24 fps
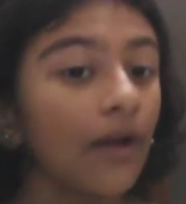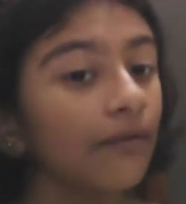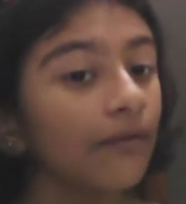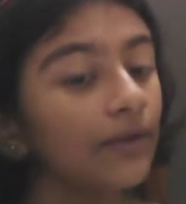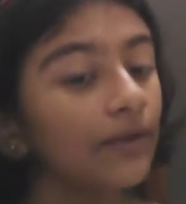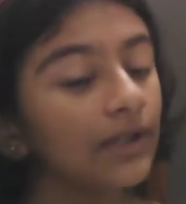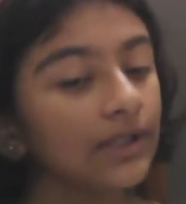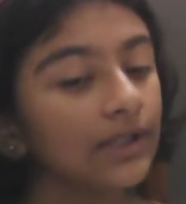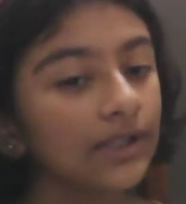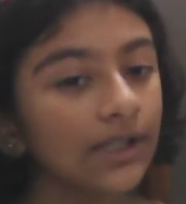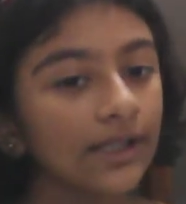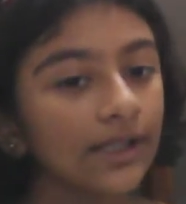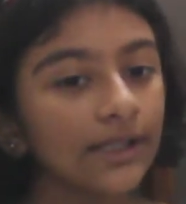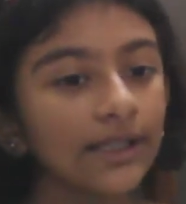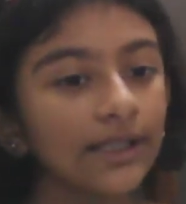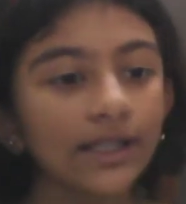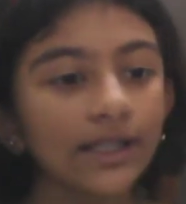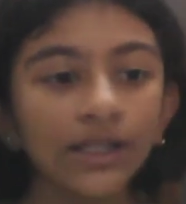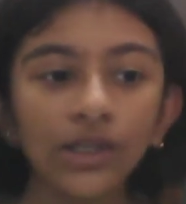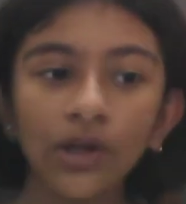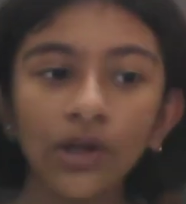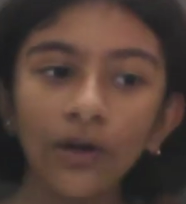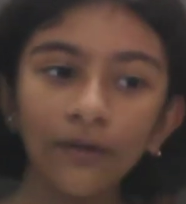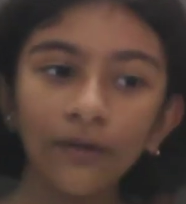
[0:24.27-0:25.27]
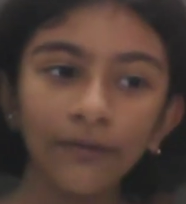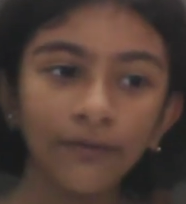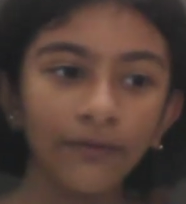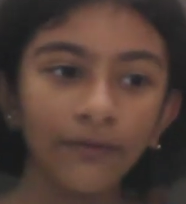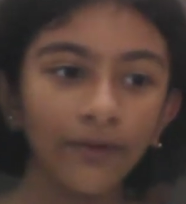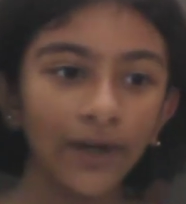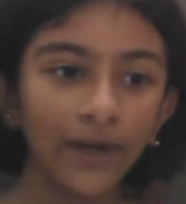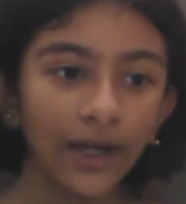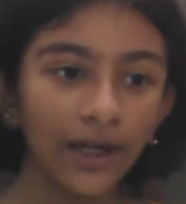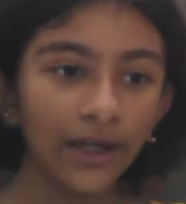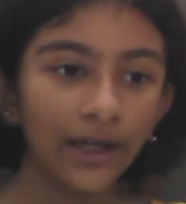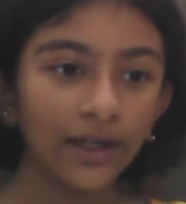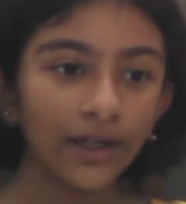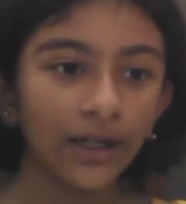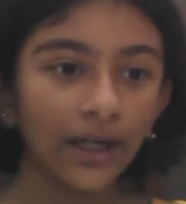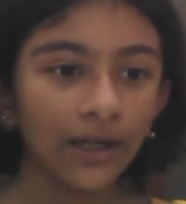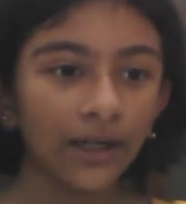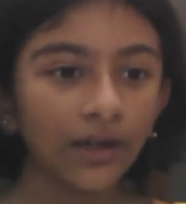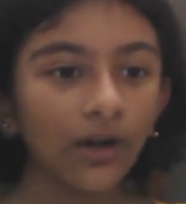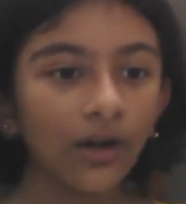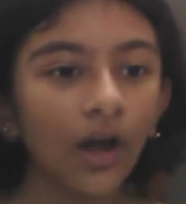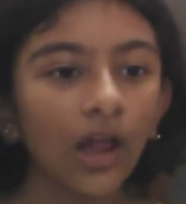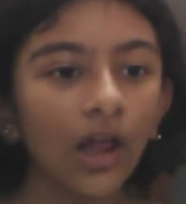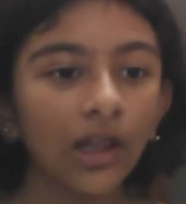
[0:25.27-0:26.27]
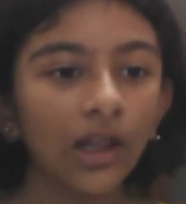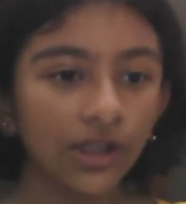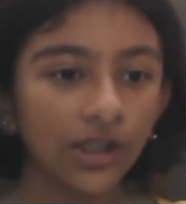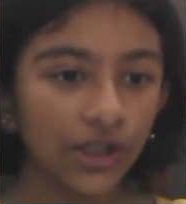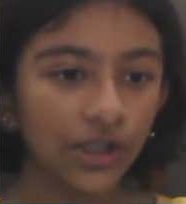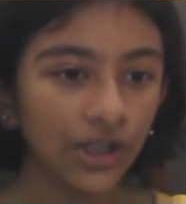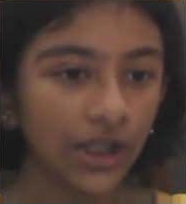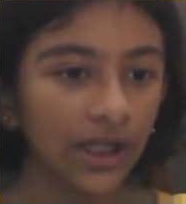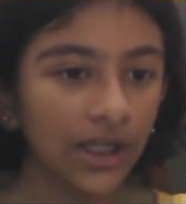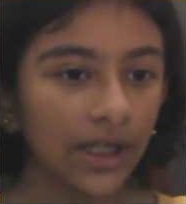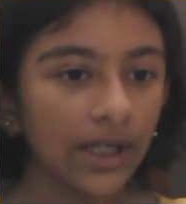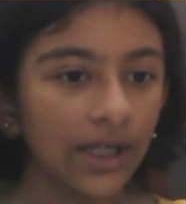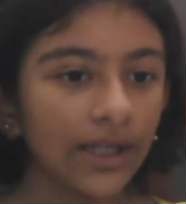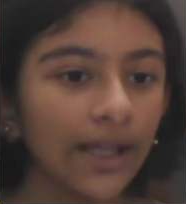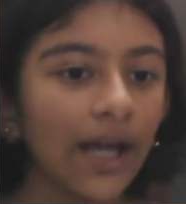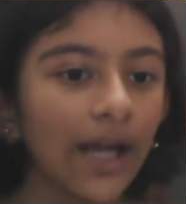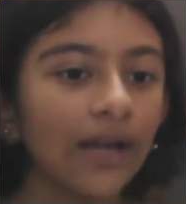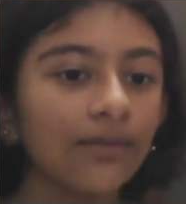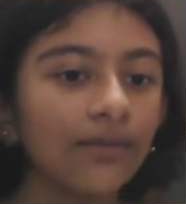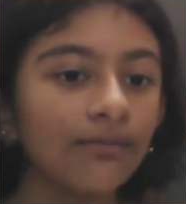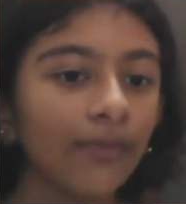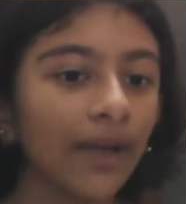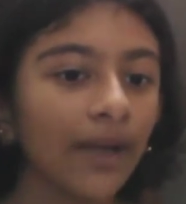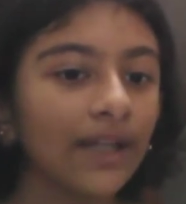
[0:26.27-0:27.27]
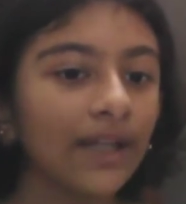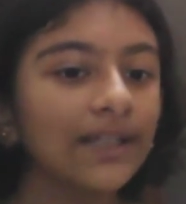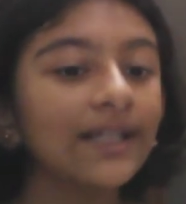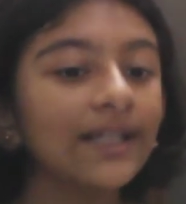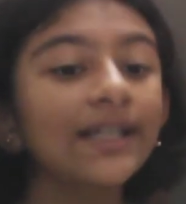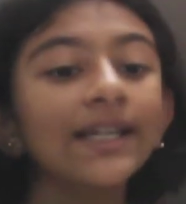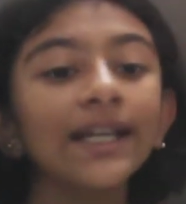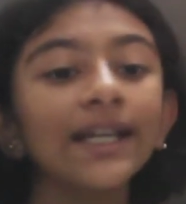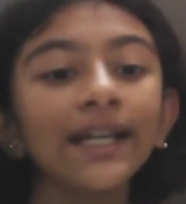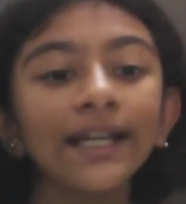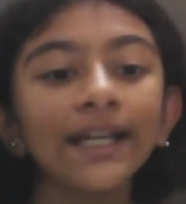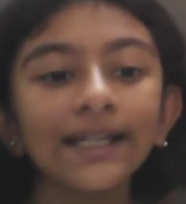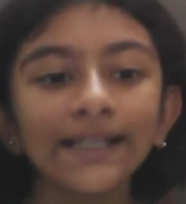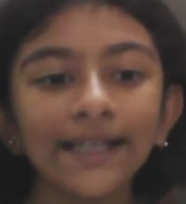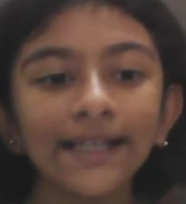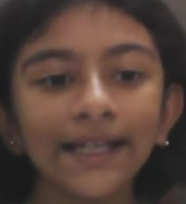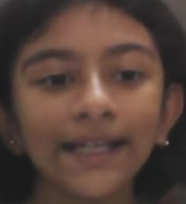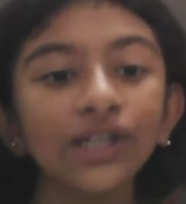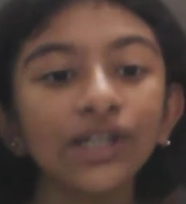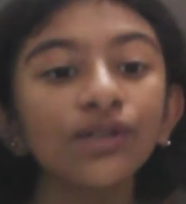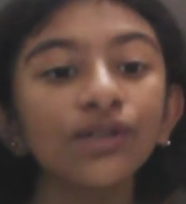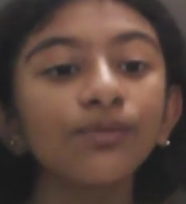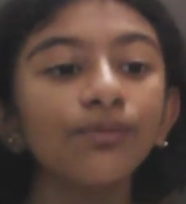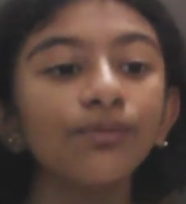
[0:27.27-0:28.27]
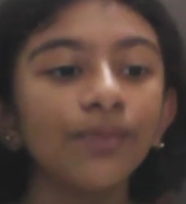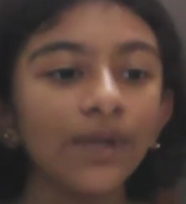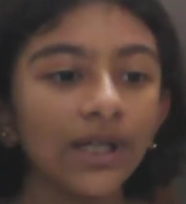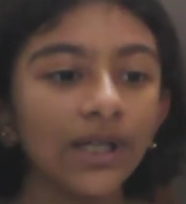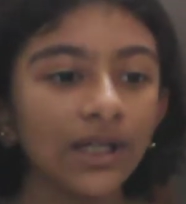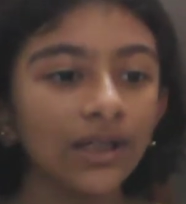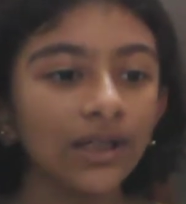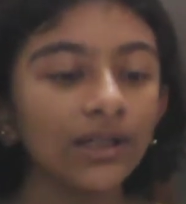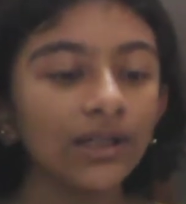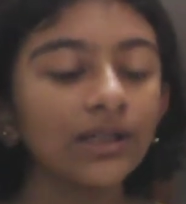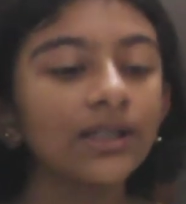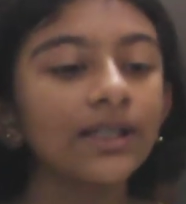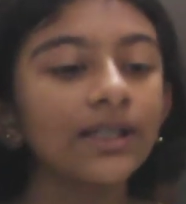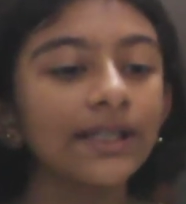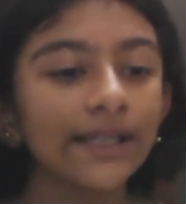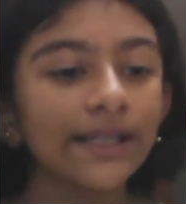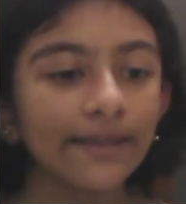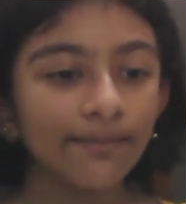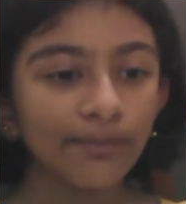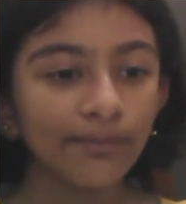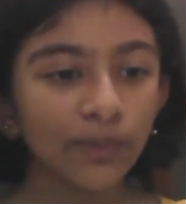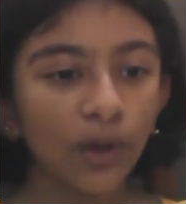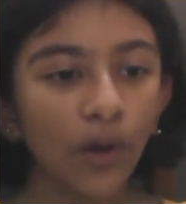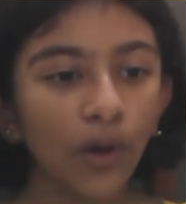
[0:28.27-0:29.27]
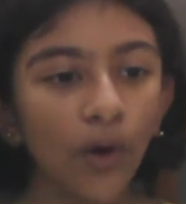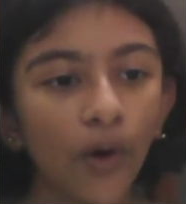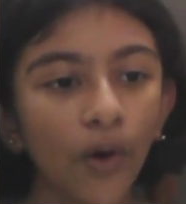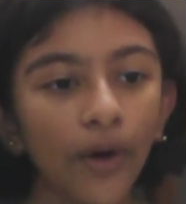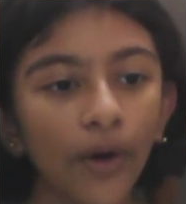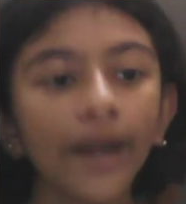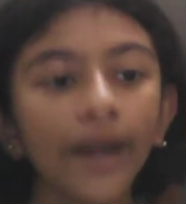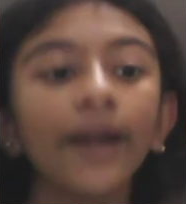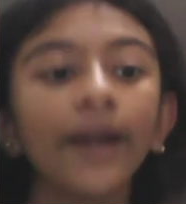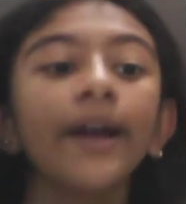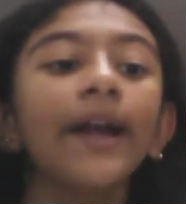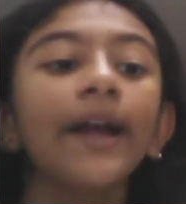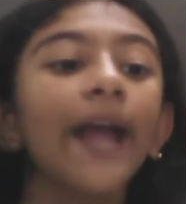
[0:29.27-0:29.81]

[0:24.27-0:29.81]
which is a software technology that makes it easy to build, deploy,